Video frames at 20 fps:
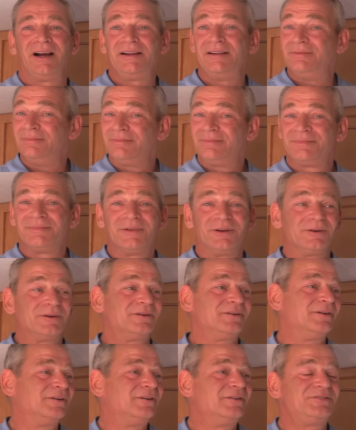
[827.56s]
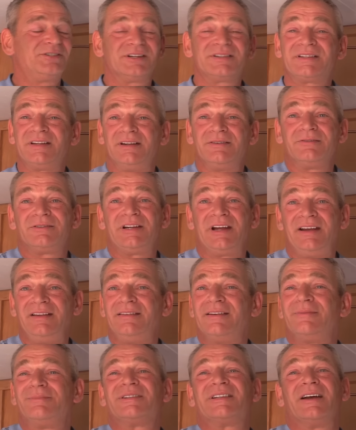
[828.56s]
Right. Or, or just
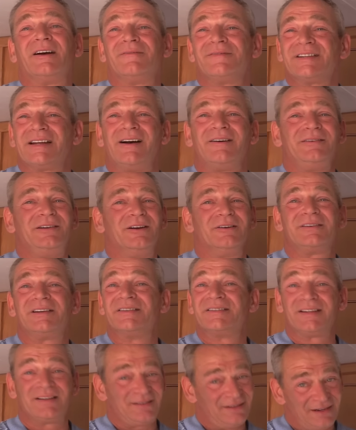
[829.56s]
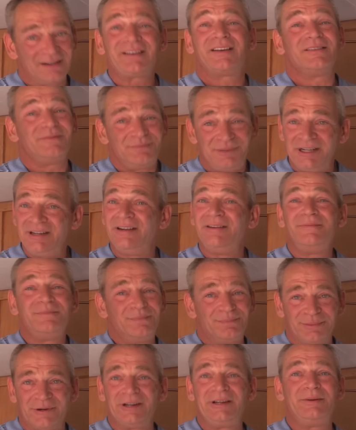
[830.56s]
entertain themselves out here, because it, it can be
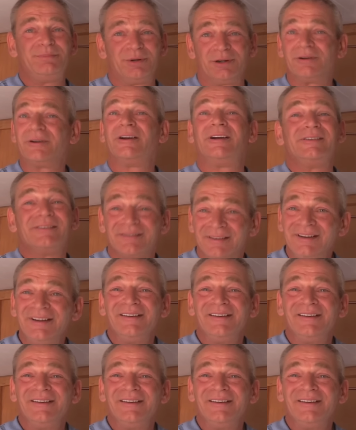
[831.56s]
pretty boring.